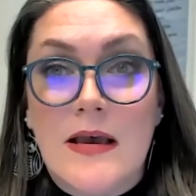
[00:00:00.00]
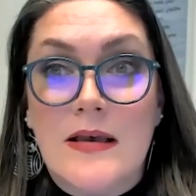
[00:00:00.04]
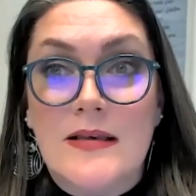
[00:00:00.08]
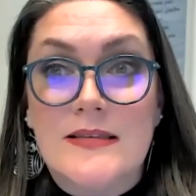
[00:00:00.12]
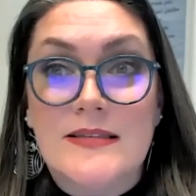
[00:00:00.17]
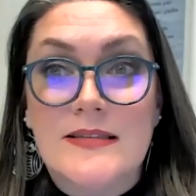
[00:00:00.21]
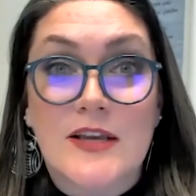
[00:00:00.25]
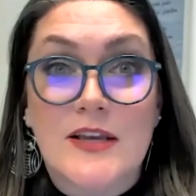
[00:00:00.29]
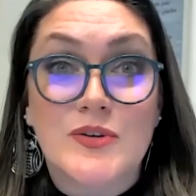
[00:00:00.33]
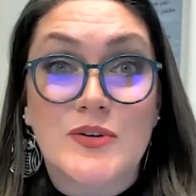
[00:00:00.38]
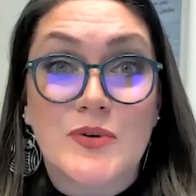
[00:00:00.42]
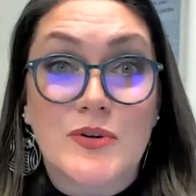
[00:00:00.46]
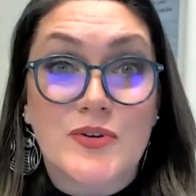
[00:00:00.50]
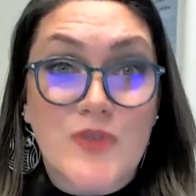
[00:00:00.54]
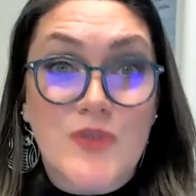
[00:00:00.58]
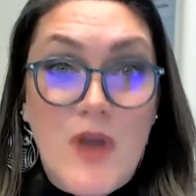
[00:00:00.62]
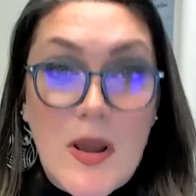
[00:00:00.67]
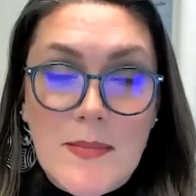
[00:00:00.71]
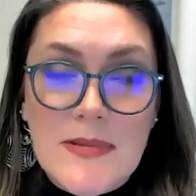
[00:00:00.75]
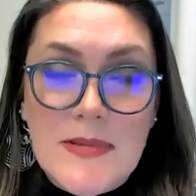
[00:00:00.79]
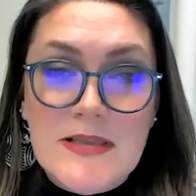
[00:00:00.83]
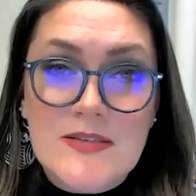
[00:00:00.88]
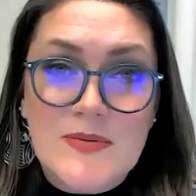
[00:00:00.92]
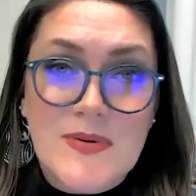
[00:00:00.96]
sexual
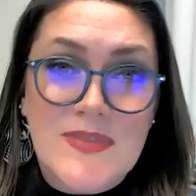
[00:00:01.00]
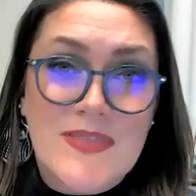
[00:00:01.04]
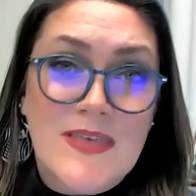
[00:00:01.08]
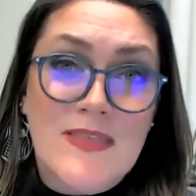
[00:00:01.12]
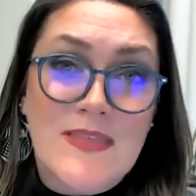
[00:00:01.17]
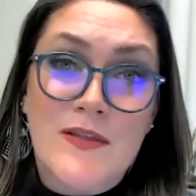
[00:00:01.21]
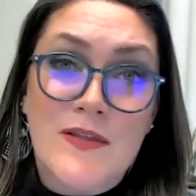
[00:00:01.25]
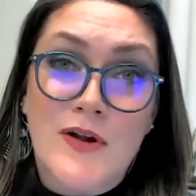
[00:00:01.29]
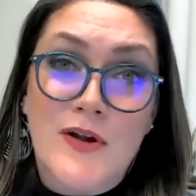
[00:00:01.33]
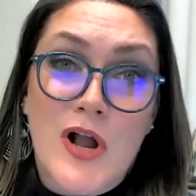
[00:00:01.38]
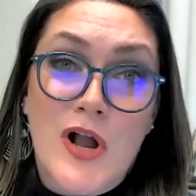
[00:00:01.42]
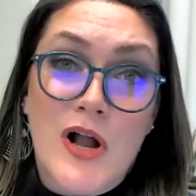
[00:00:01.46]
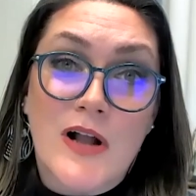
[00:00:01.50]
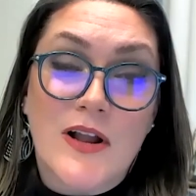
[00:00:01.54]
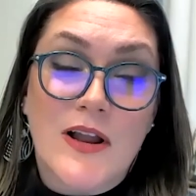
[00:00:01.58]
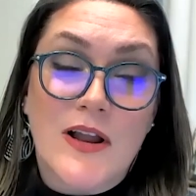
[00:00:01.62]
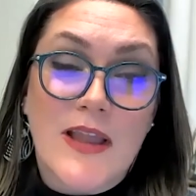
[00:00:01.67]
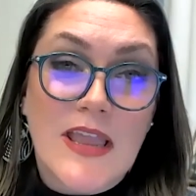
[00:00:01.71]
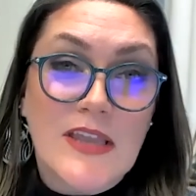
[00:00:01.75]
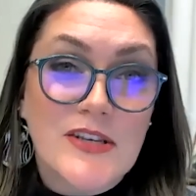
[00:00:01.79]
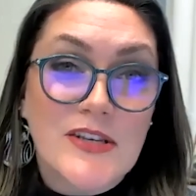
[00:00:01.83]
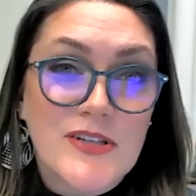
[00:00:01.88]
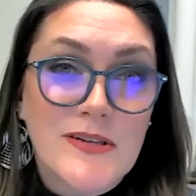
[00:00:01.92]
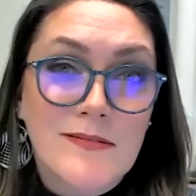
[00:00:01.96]
traumas within their
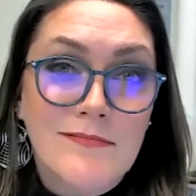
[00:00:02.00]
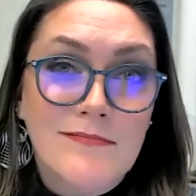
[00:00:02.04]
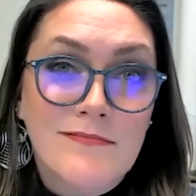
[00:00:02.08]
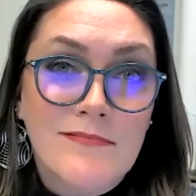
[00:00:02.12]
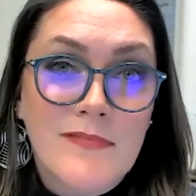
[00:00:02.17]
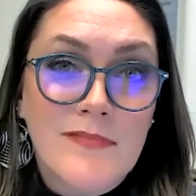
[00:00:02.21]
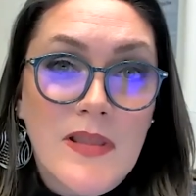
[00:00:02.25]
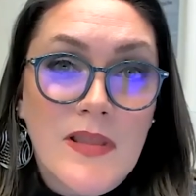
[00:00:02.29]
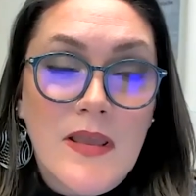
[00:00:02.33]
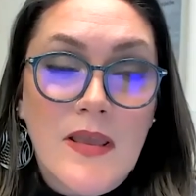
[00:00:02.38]
congregation.